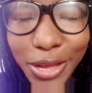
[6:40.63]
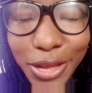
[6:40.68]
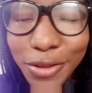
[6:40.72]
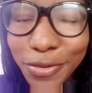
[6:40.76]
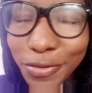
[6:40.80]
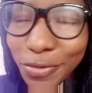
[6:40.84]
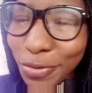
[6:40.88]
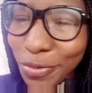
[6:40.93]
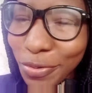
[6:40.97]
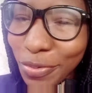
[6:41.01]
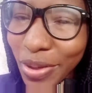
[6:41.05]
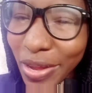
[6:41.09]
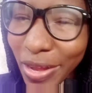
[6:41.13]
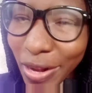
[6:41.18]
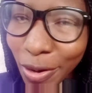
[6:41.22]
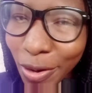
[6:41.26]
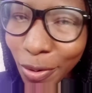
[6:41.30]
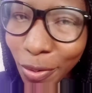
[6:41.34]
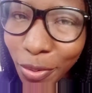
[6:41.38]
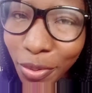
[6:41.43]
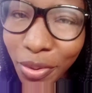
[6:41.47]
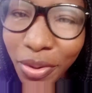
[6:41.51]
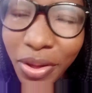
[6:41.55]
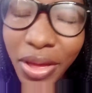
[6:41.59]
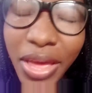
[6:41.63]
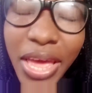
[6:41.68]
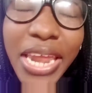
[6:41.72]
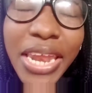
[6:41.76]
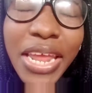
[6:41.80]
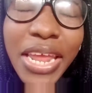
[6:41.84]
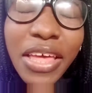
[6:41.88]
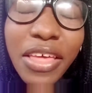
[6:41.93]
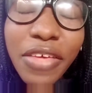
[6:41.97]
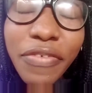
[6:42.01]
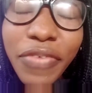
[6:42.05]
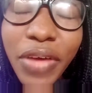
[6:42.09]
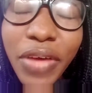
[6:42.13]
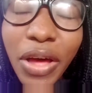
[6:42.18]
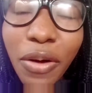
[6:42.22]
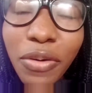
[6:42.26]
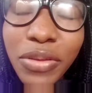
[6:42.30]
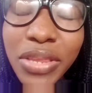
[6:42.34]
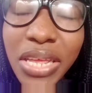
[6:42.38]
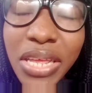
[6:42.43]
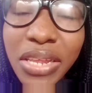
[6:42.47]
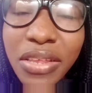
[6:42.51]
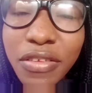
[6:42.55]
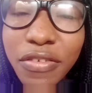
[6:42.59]
So you are in luck. Now, if you are
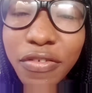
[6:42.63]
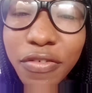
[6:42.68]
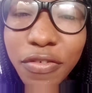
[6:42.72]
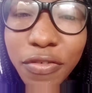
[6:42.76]
under the